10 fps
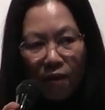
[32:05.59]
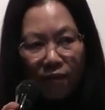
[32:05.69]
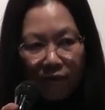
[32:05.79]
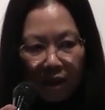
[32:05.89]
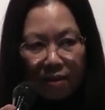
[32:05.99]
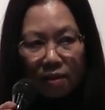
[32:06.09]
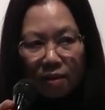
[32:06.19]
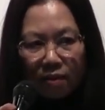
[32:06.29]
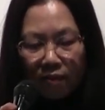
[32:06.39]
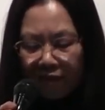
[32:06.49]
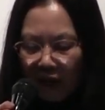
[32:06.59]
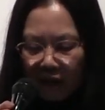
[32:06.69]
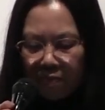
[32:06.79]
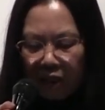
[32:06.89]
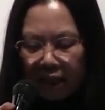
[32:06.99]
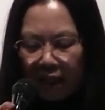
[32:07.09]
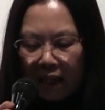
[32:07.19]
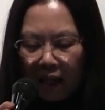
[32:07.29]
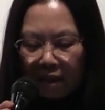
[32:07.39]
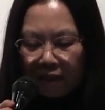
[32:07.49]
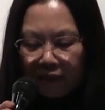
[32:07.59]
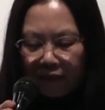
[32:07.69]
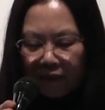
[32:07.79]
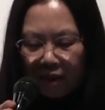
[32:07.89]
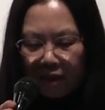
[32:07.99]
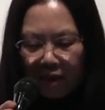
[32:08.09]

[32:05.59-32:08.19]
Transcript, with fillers: of each vibrant life